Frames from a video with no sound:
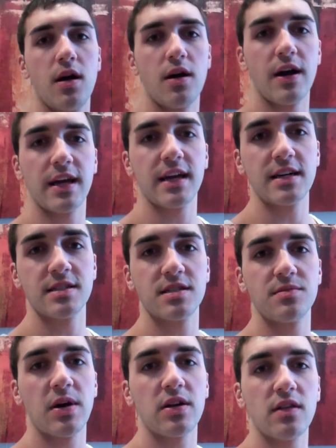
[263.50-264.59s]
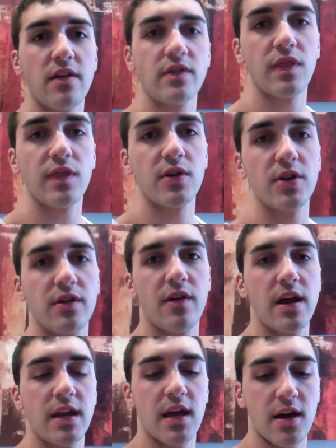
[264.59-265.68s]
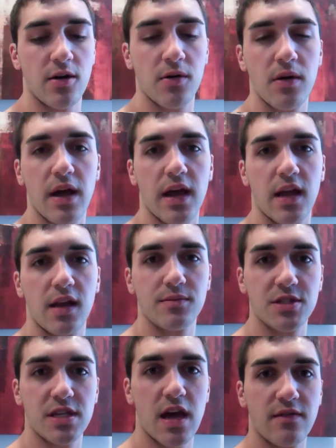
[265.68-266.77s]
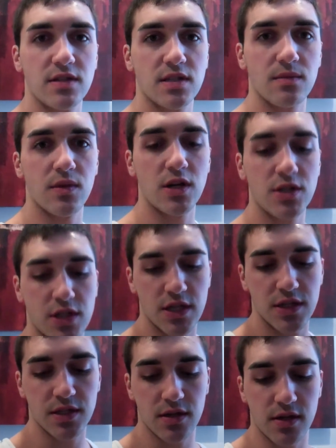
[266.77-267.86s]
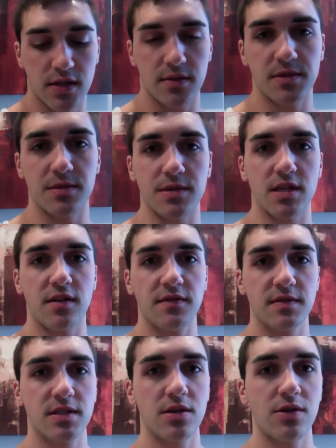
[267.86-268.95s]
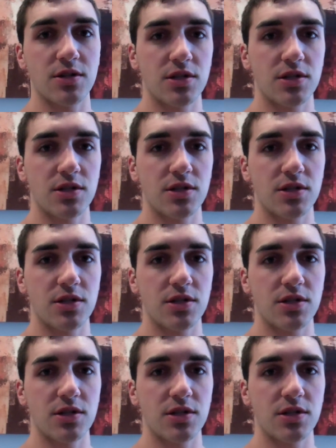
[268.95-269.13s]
Alright guys, it's about 11:30 right now, and I'm just having some lunch. I just cooked up some stuff, so I'll